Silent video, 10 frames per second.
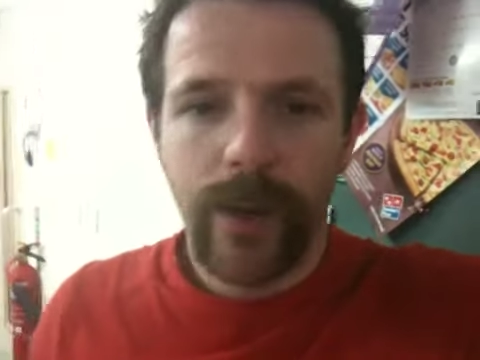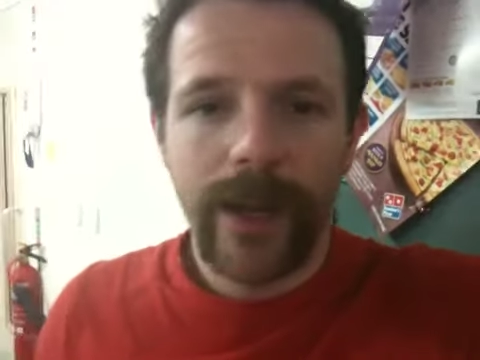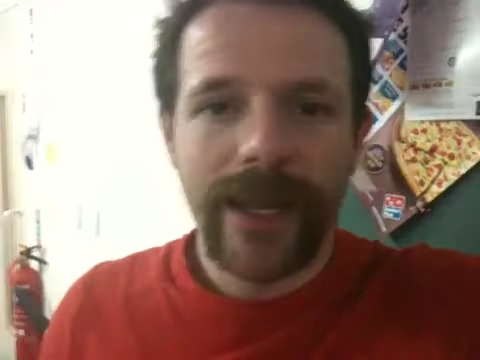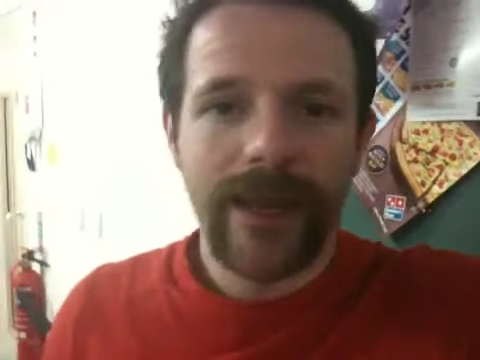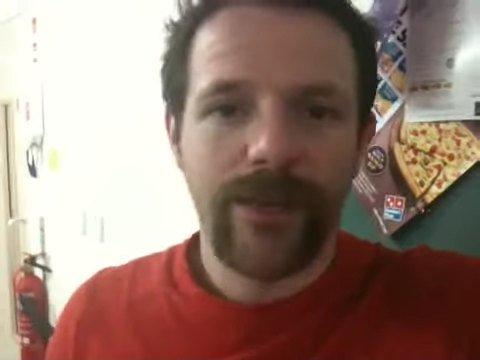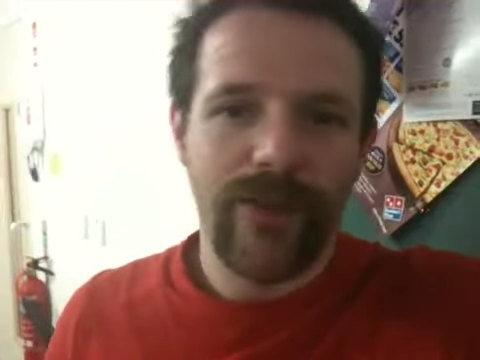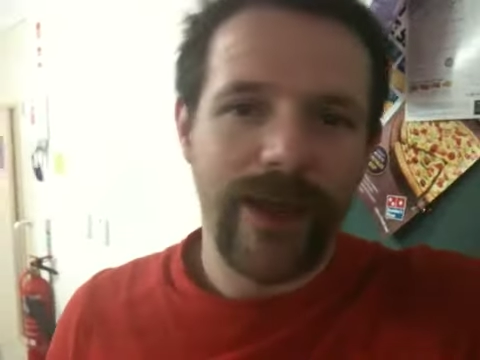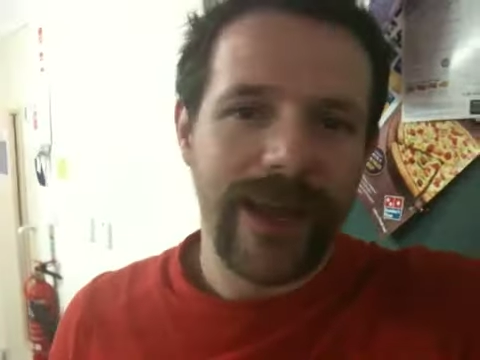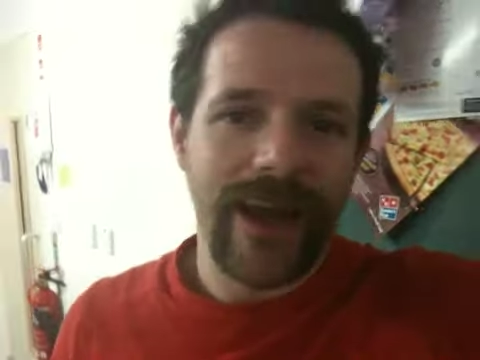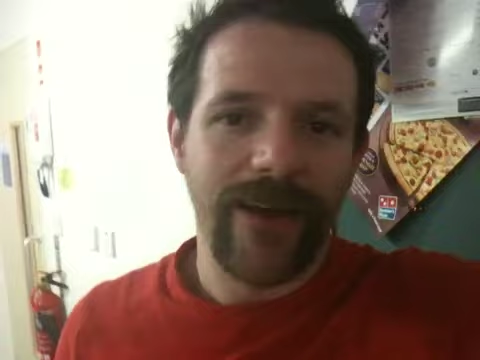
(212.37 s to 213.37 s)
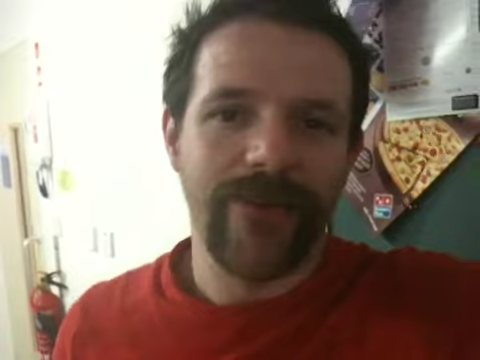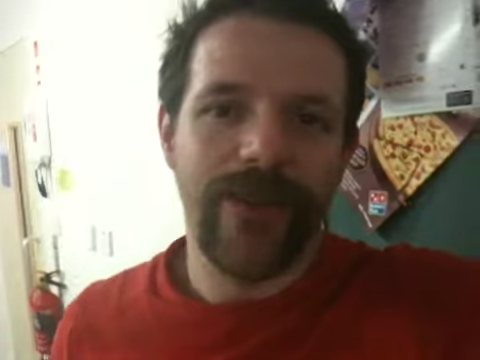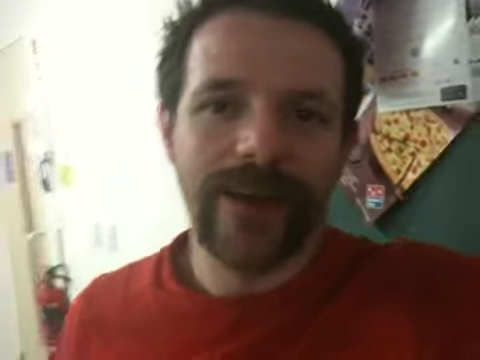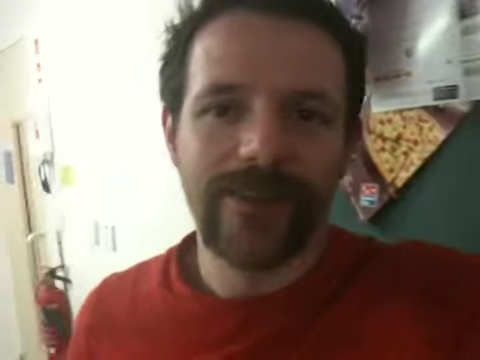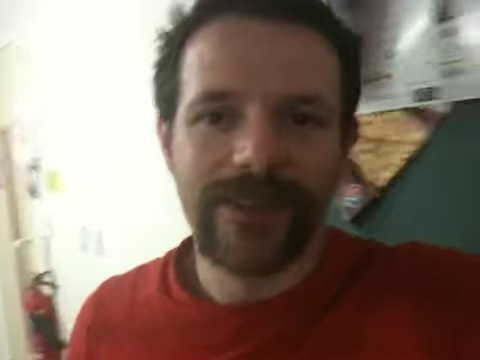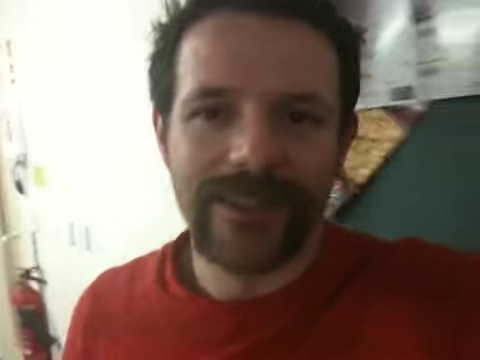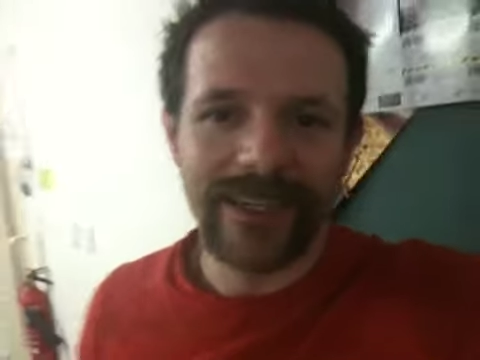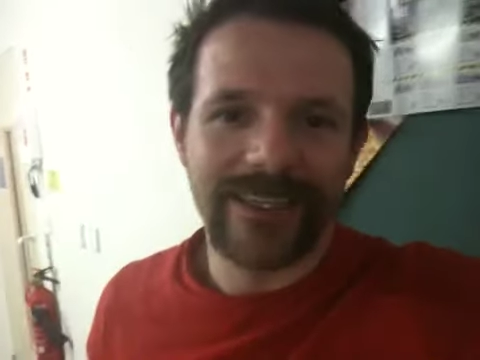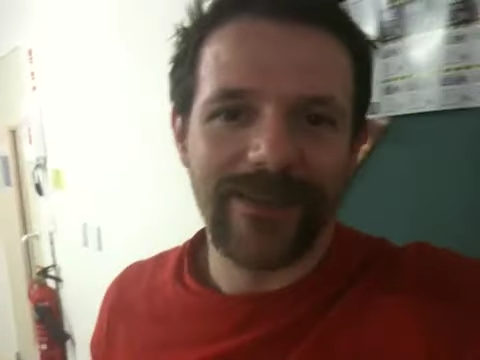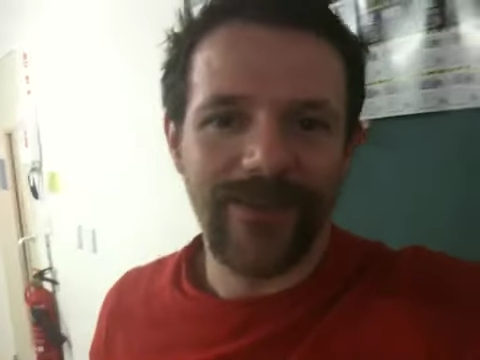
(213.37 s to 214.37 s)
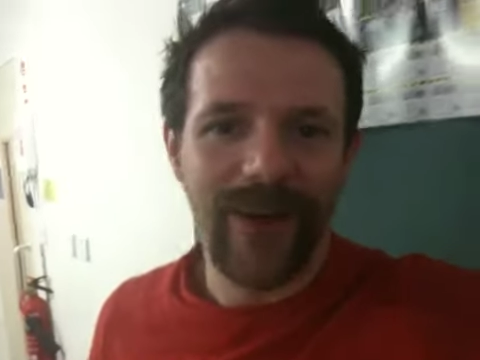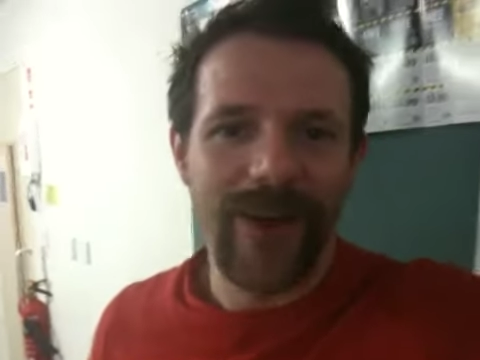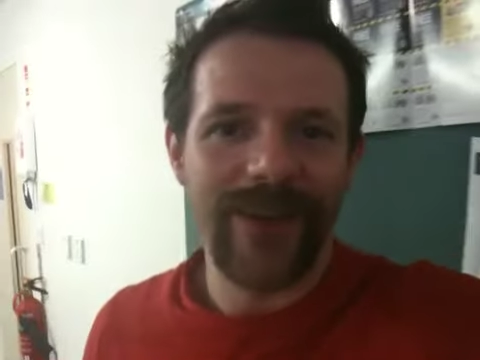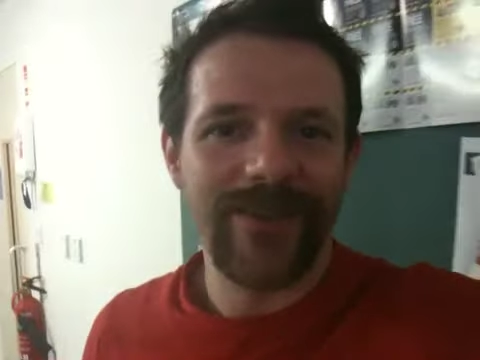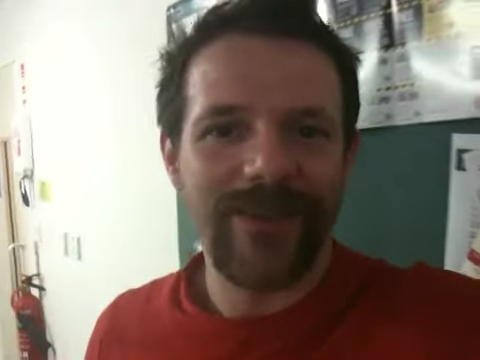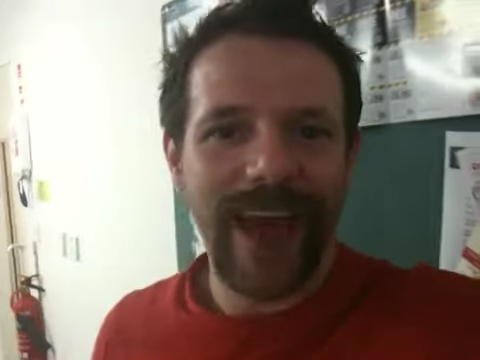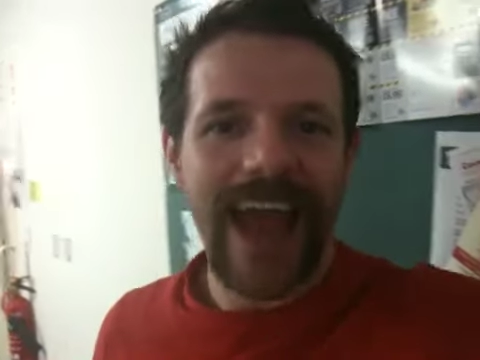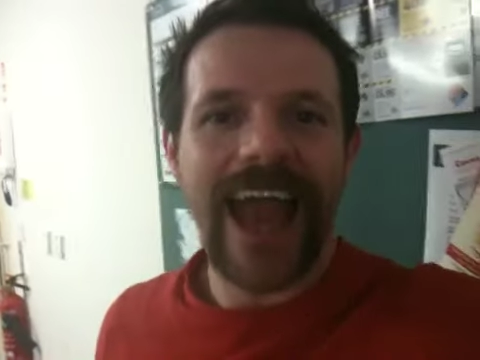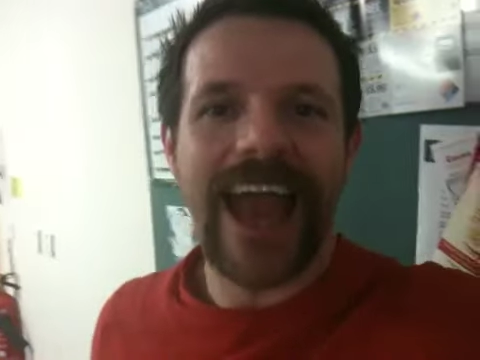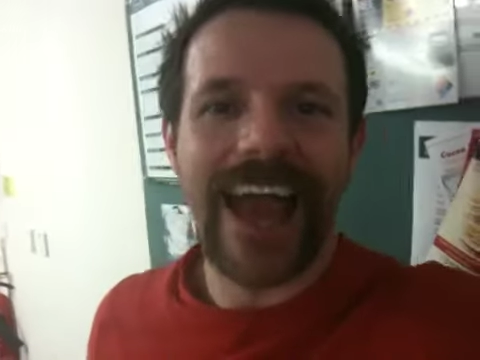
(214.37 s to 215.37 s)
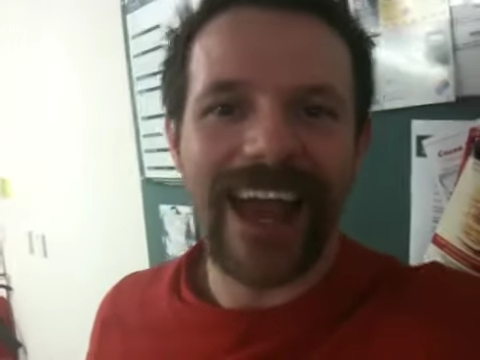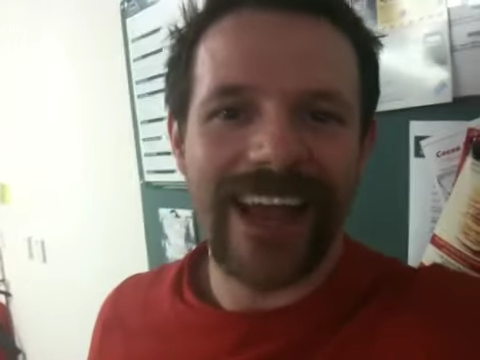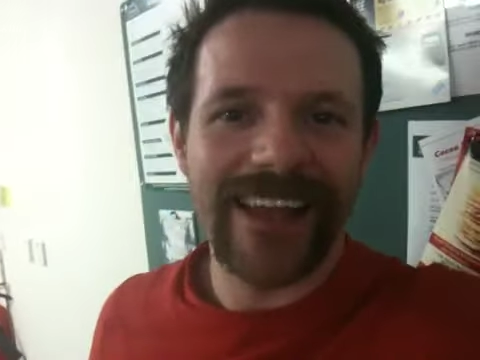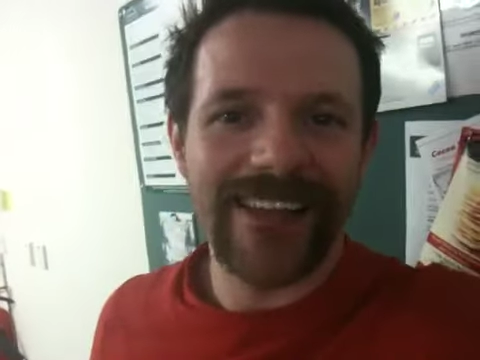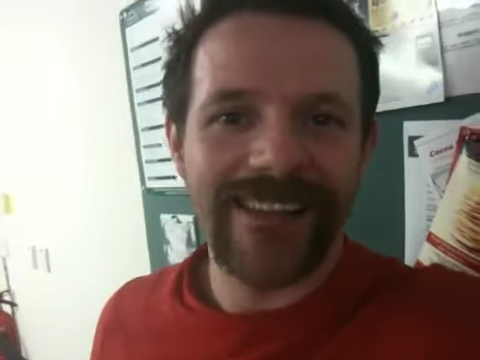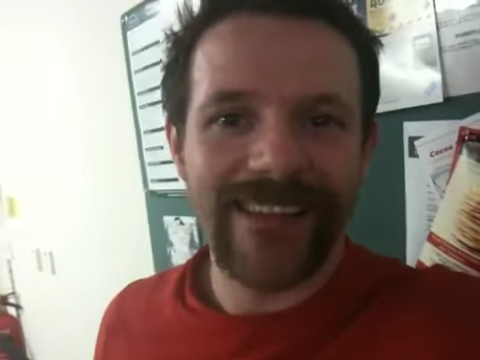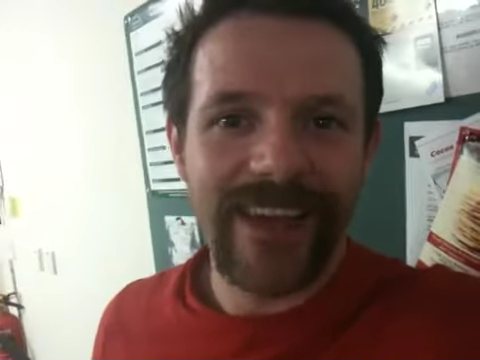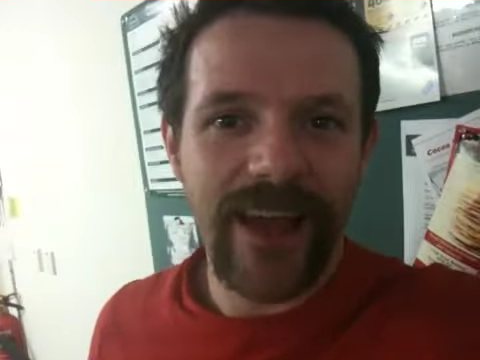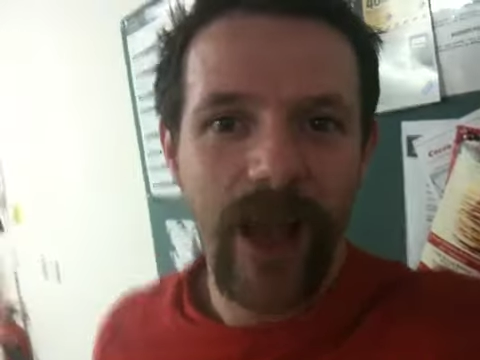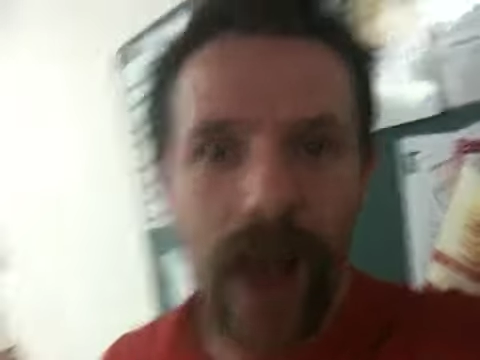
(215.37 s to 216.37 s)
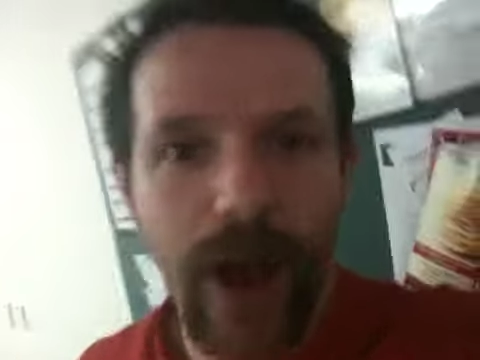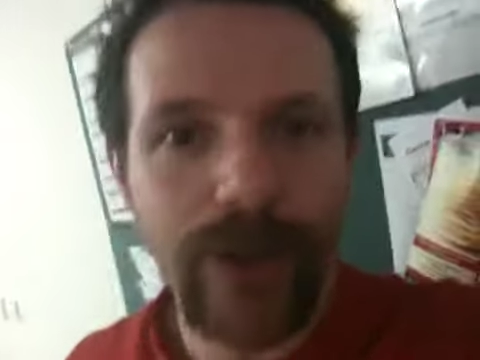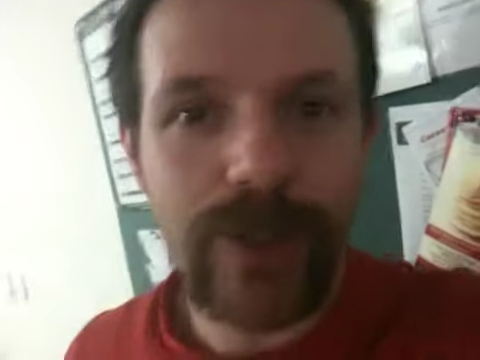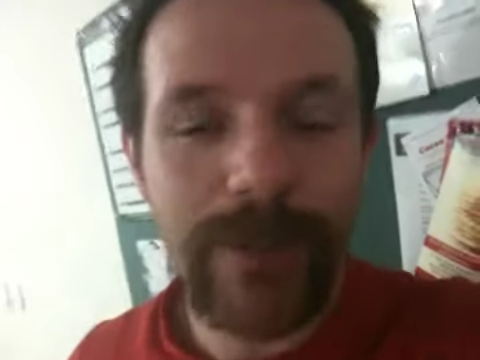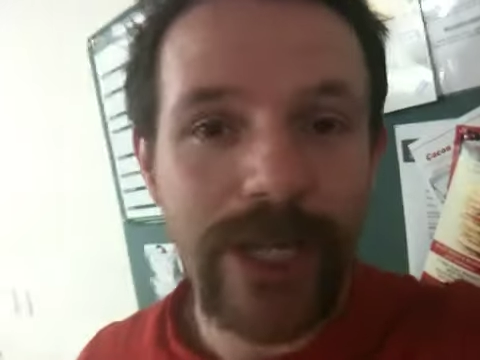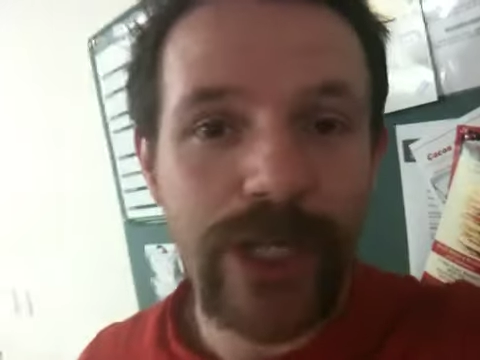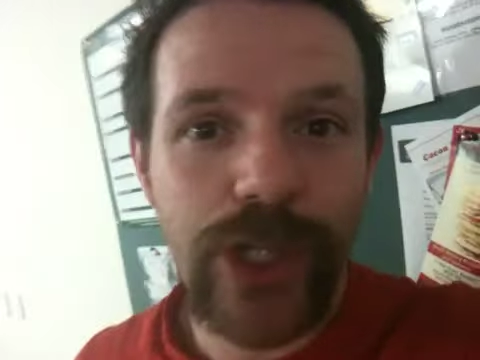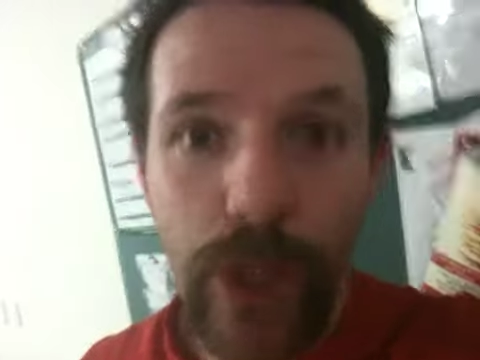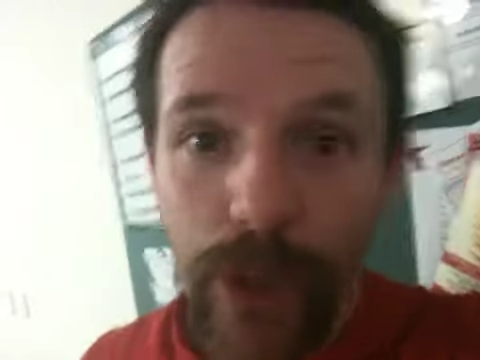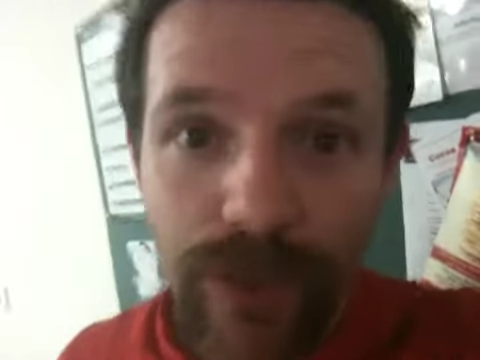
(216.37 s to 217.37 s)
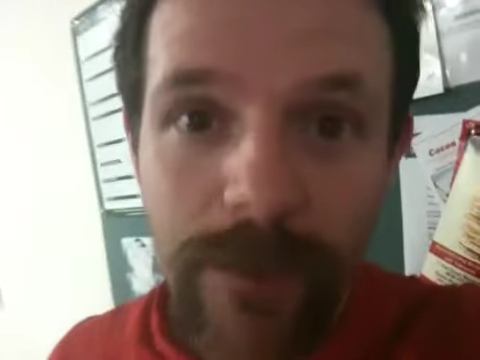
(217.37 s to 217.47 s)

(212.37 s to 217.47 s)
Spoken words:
23 out of 365. And I'll speak to you